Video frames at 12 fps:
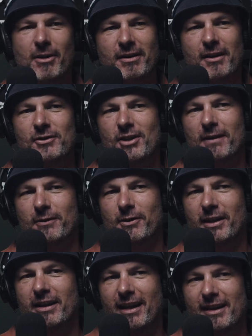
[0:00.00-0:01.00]
might know Jeff
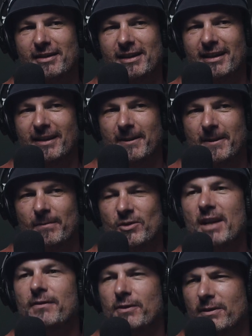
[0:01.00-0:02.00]
Gregg, actually.
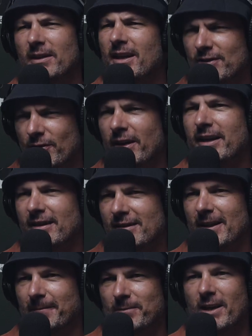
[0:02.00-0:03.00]
Jeff, it's Greg, isn't
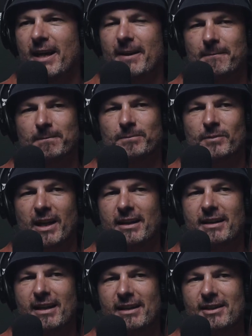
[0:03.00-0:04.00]
it? Yeah.
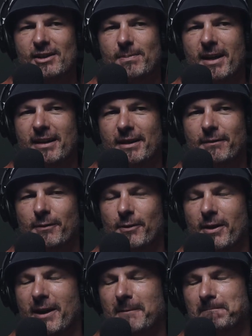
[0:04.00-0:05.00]
He's the Sparky for